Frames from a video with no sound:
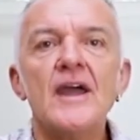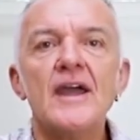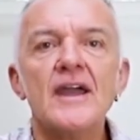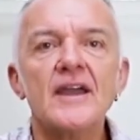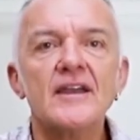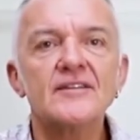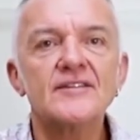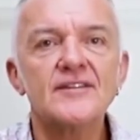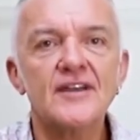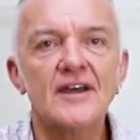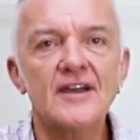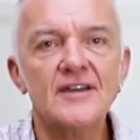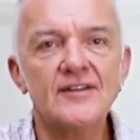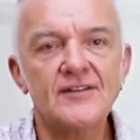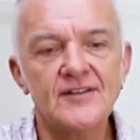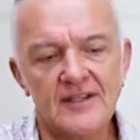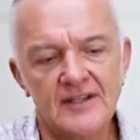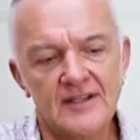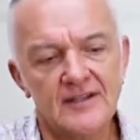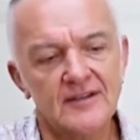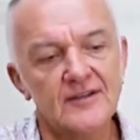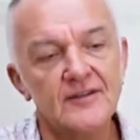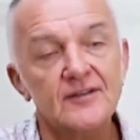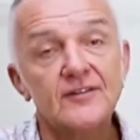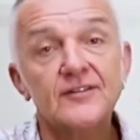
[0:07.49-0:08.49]

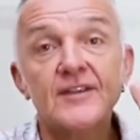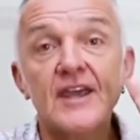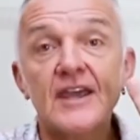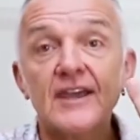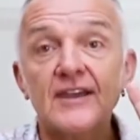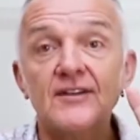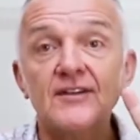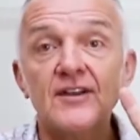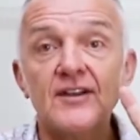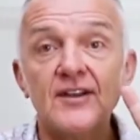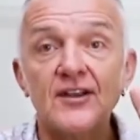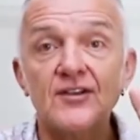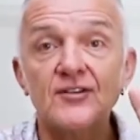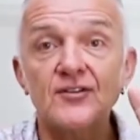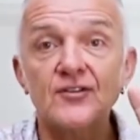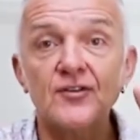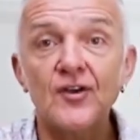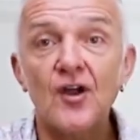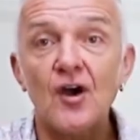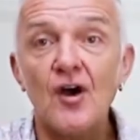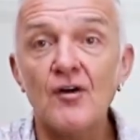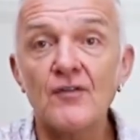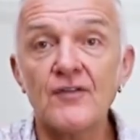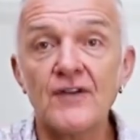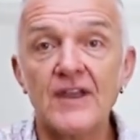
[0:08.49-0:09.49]
exciting second
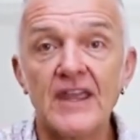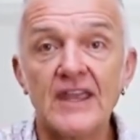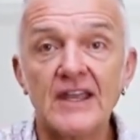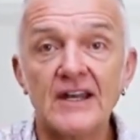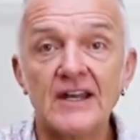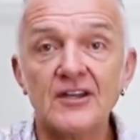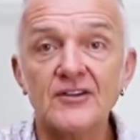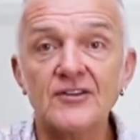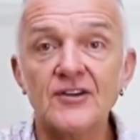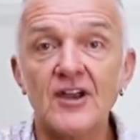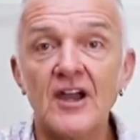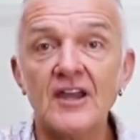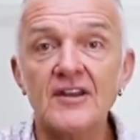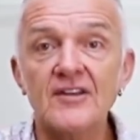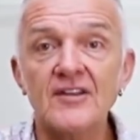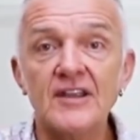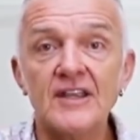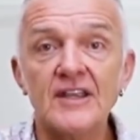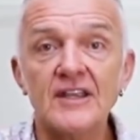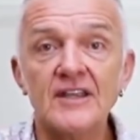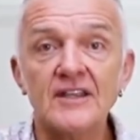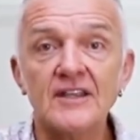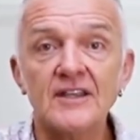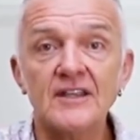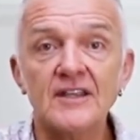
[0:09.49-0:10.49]
edition of English
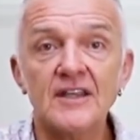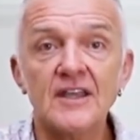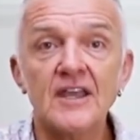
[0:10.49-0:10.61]
ID.